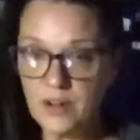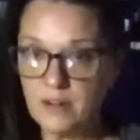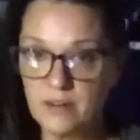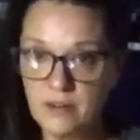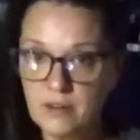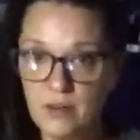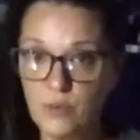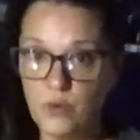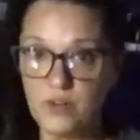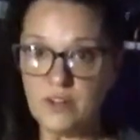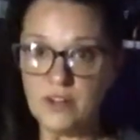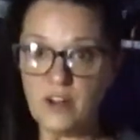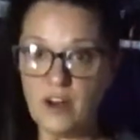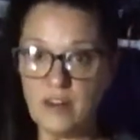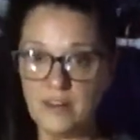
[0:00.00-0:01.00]
I wouldn't
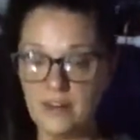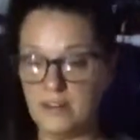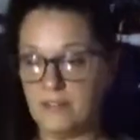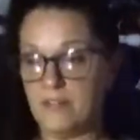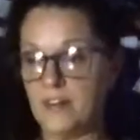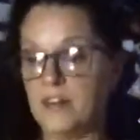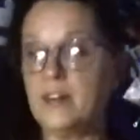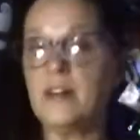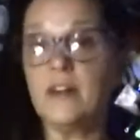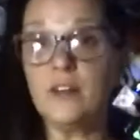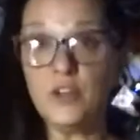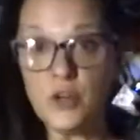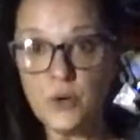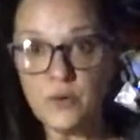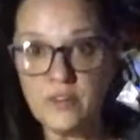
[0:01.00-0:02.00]
have got it if I
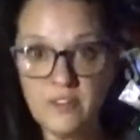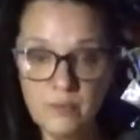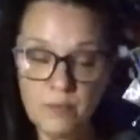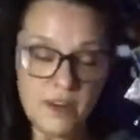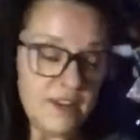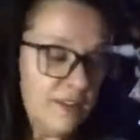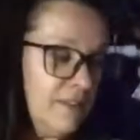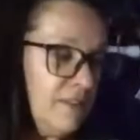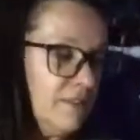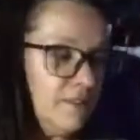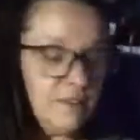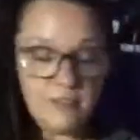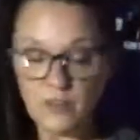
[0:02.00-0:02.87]
noticed, but I didn't.